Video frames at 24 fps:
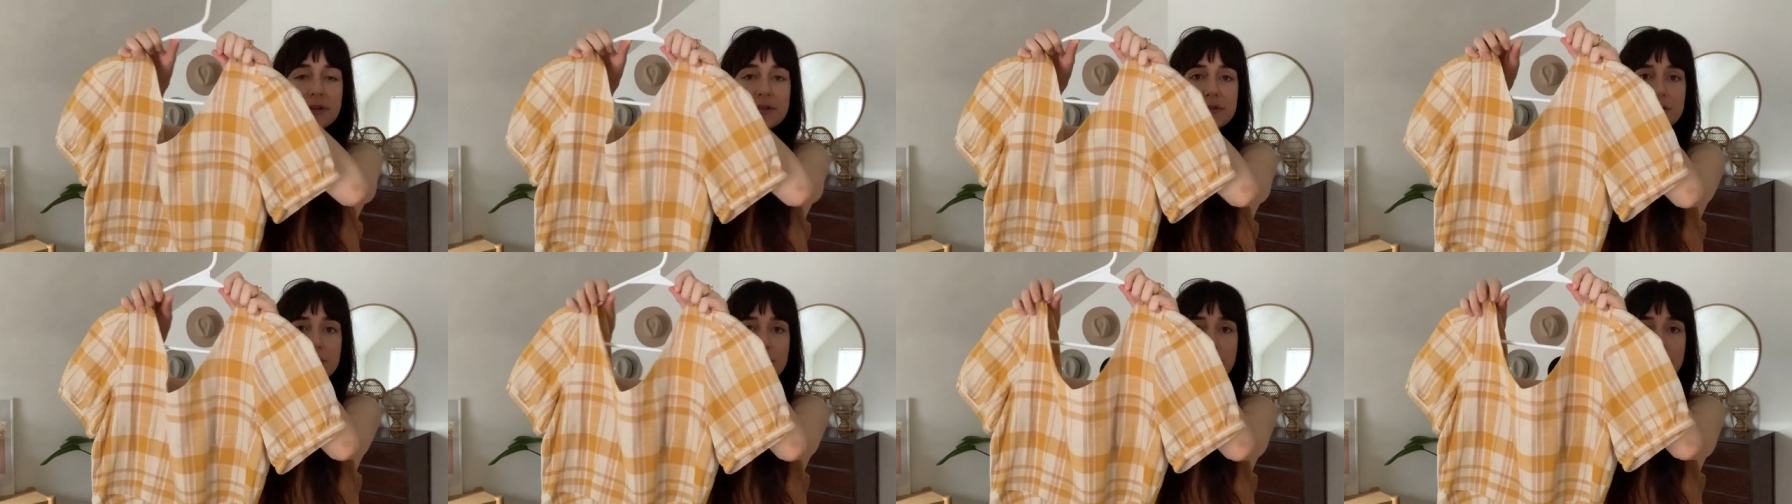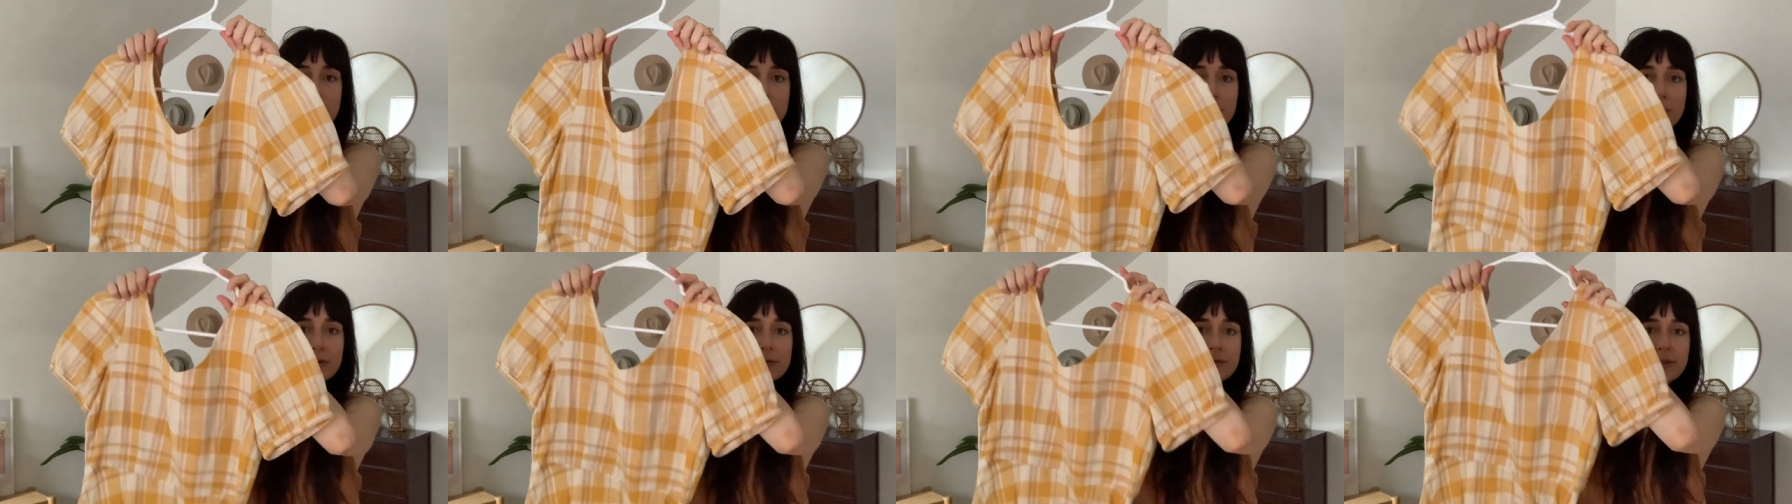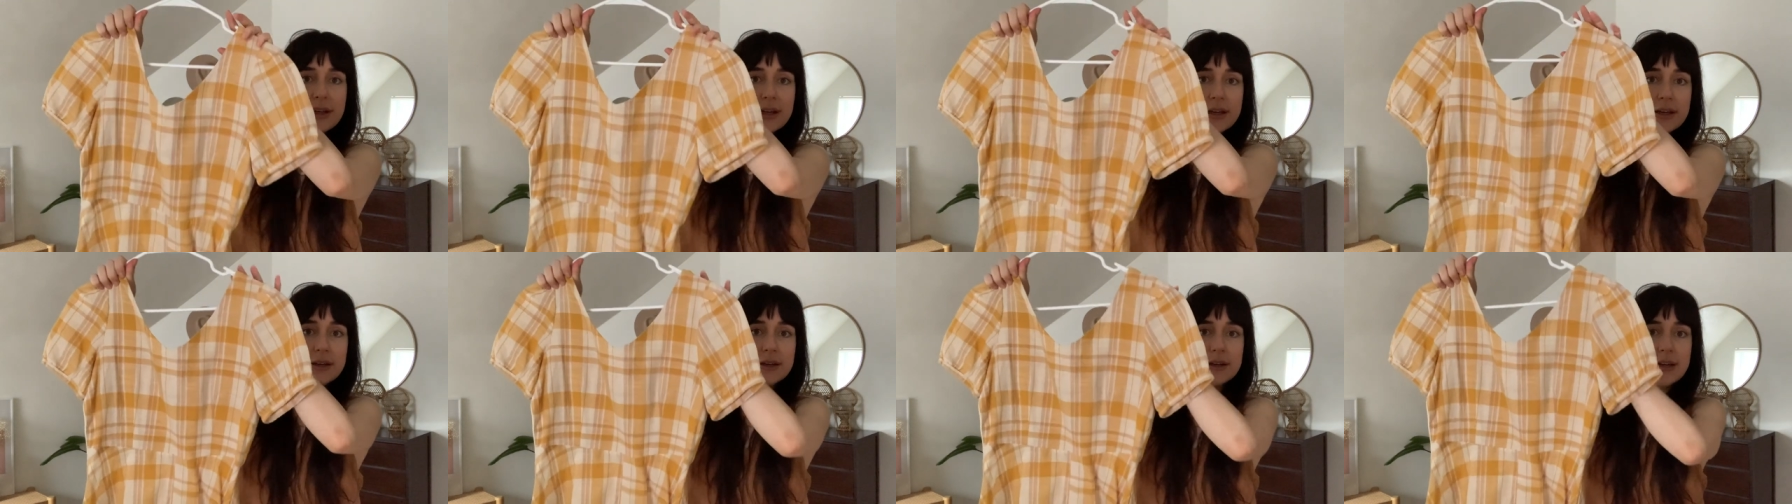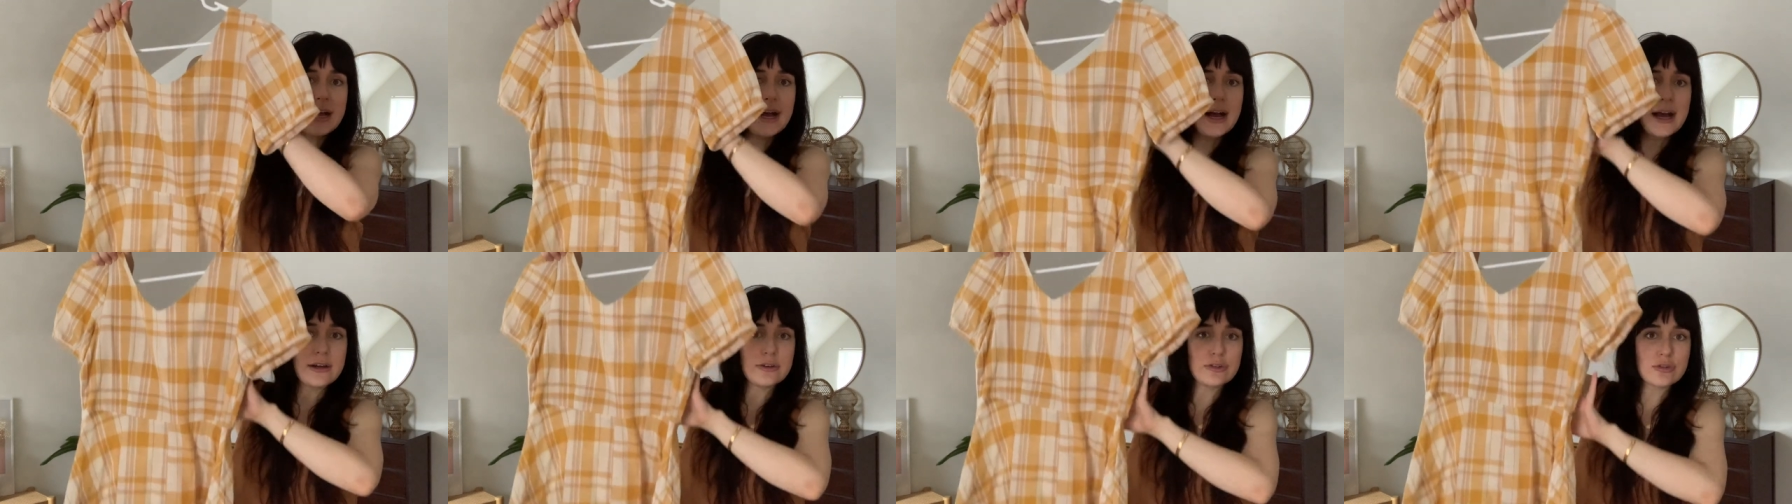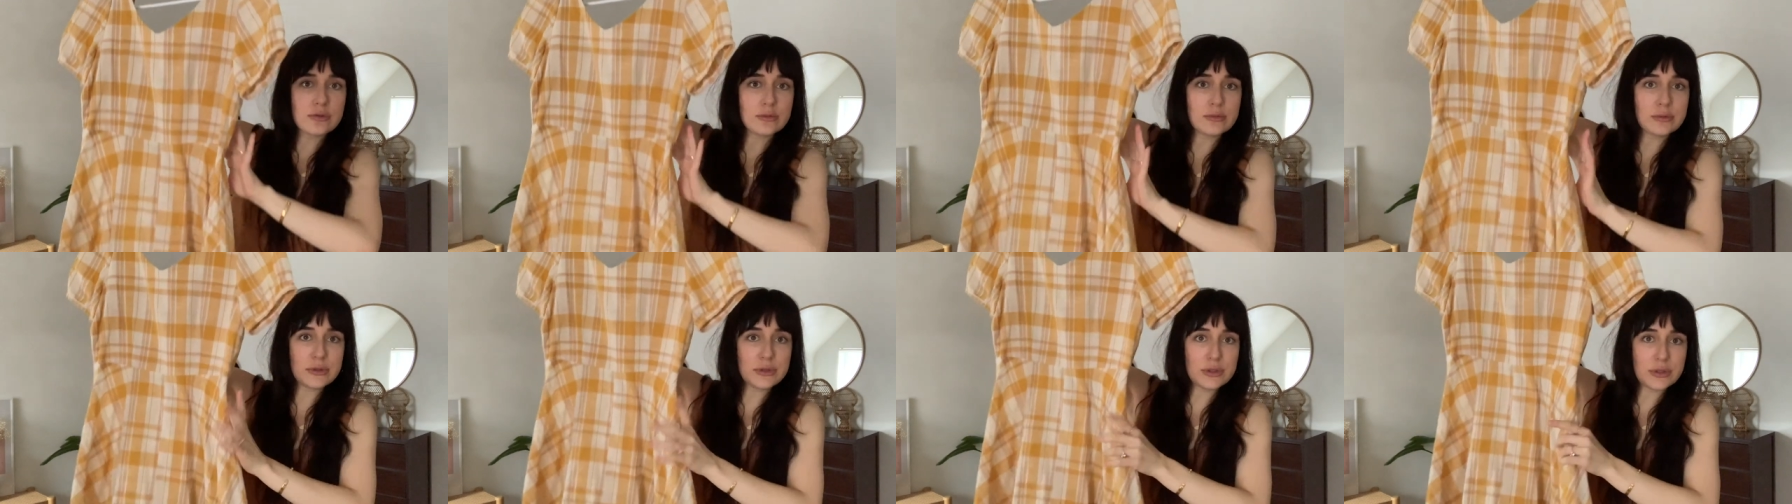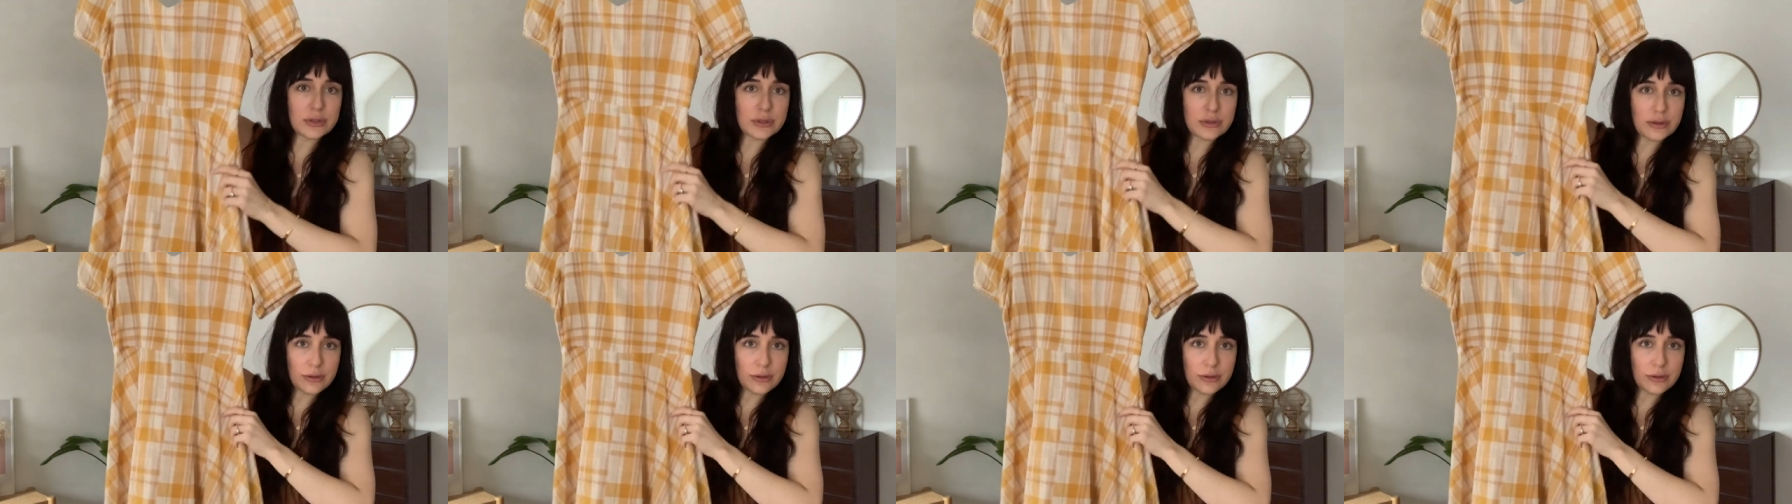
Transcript: so more of like a casual,